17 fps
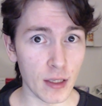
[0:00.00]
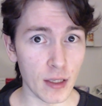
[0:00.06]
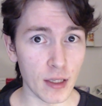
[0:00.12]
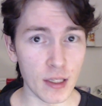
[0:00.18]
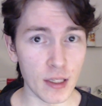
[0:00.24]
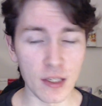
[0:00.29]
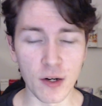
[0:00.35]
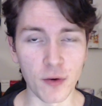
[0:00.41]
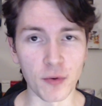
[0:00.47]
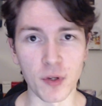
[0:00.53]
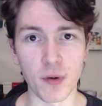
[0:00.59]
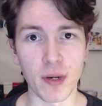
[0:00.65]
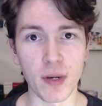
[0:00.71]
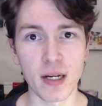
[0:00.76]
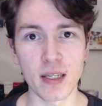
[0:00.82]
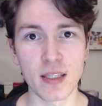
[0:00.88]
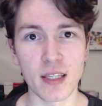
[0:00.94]
You don't do
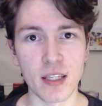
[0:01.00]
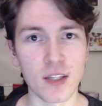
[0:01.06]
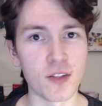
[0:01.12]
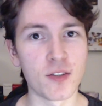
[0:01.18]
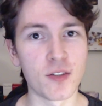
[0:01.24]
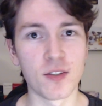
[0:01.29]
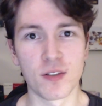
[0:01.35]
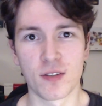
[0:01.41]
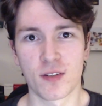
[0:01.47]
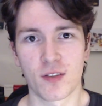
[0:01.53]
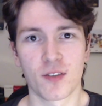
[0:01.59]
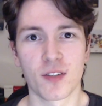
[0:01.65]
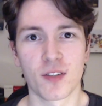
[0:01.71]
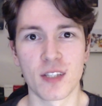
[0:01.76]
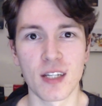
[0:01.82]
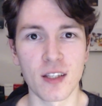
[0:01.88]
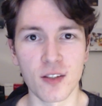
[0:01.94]
anything, you just
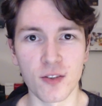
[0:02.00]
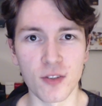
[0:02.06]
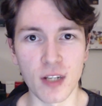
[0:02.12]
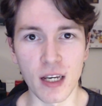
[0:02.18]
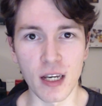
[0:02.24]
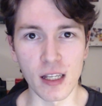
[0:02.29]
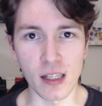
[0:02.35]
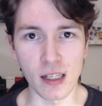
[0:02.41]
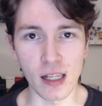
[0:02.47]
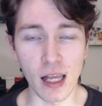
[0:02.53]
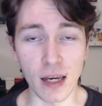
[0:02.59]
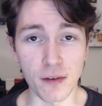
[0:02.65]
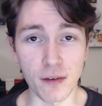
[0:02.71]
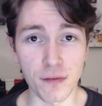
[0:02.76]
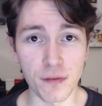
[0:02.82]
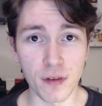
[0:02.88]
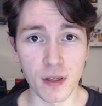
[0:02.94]
continue your daily
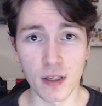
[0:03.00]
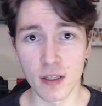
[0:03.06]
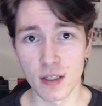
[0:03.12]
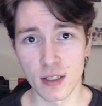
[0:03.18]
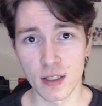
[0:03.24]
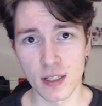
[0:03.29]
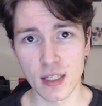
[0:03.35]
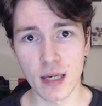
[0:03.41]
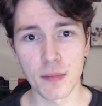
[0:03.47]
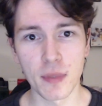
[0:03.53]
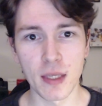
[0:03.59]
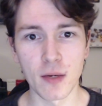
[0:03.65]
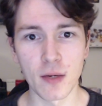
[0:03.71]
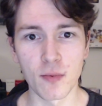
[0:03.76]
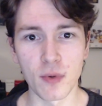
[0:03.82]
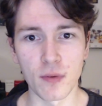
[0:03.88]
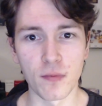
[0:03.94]
life. Same
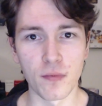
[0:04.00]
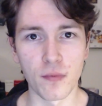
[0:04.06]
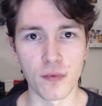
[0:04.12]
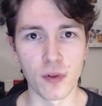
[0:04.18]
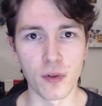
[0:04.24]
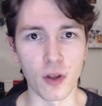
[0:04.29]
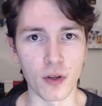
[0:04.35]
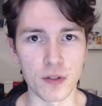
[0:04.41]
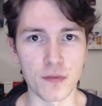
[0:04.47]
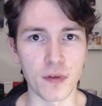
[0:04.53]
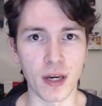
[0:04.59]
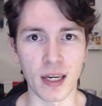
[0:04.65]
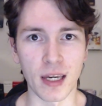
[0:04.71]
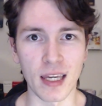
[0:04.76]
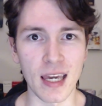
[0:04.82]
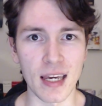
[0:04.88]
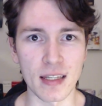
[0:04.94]
thing with philosophy,
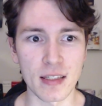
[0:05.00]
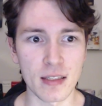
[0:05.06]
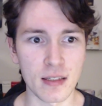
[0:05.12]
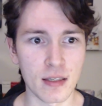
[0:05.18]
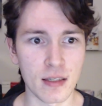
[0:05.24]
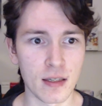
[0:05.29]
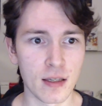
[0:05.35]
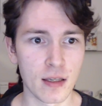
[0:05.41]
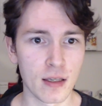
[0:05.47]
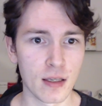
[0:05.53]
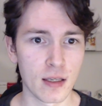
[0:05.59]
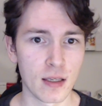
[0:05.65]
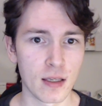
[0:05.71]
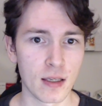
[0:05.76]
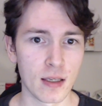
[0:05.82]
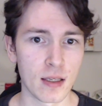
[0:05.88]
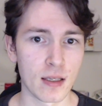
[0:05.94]
I guess.
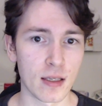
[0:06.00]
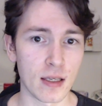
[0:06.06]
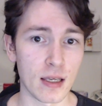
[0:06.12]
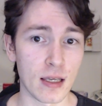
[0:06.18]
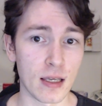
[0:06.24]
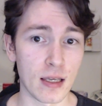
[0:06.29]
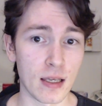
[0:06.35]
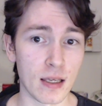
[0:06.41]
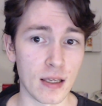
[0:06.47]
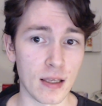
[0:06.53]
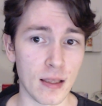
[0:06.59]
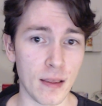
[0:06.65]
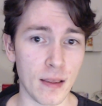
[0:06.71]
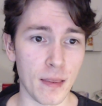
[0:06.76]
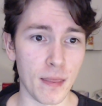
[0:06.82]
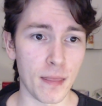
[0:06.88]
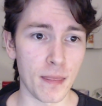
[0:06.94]
Uh,
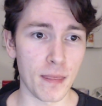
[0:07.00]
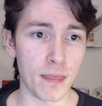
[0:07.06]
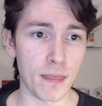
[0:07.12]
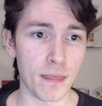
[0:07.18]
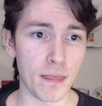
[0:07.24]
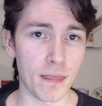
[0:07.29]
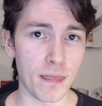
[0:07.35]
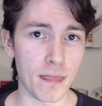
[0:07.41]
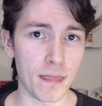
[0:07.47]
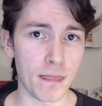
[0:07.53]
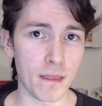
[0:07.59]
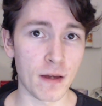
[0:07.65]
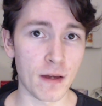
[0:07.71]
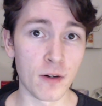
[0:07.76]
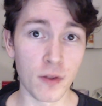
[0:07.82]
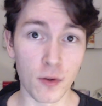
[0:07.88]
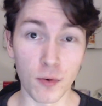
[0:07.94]

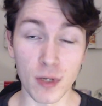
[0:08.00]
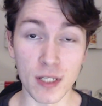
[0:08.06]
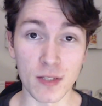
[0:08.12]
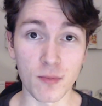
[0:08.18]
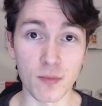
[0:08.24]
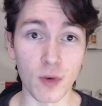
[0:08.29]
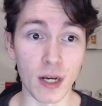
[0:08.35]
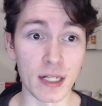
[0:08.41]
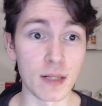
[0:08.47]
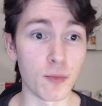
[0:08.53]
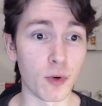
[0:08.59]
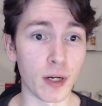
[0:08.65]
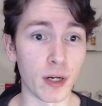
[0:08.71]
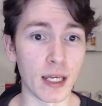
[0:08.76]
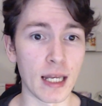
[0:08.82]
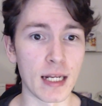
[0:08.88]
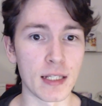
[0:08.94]
another reason why I didn't want
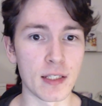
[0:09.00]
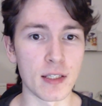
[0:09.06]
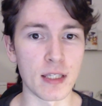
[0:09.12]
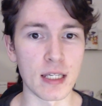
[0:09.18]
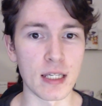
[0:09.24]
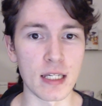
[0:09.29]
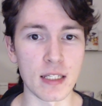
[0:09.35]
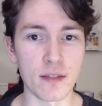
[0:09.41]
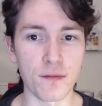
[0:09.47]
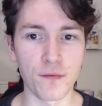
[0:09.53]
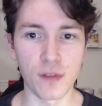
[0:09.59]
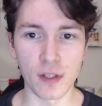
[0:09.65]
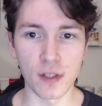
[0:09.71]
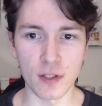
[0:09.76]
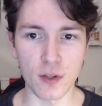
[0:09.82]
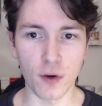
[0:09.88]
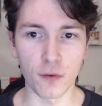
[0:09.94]
to get into these
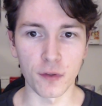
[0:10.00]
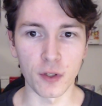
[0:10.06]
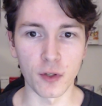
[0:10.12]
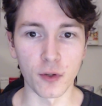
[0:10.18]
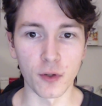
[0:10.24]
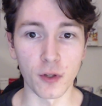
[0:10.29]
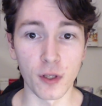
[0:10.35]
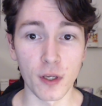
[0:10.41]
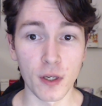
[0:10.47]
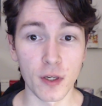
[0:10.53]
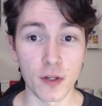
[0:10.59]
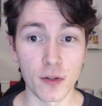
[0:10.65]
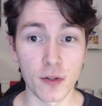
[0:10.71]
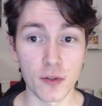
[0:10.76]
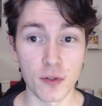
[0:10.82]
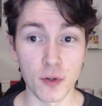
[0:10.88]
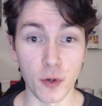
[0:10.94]
philosophical,
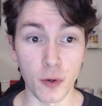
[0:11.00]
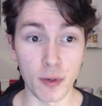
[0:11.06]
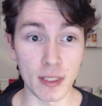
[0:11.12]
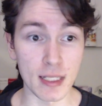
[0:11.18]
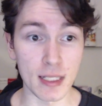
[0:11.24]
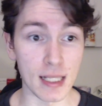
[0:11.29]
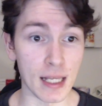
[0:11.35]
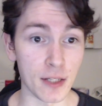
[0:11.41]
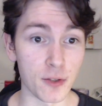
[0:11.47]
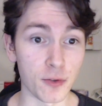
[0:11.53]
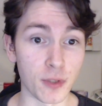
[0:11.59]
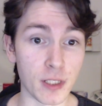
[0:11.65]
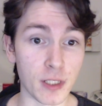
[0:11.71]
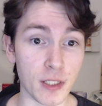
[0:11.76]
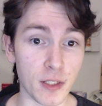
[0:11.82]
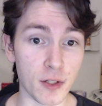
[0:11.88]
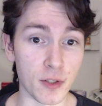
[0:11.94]
pseudo intellectual
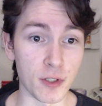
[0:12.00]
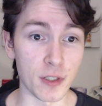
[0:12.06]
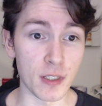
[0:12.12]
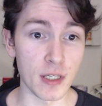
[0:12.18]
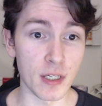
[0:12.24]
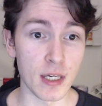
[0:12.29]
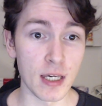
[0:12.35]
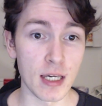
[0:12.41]
discussions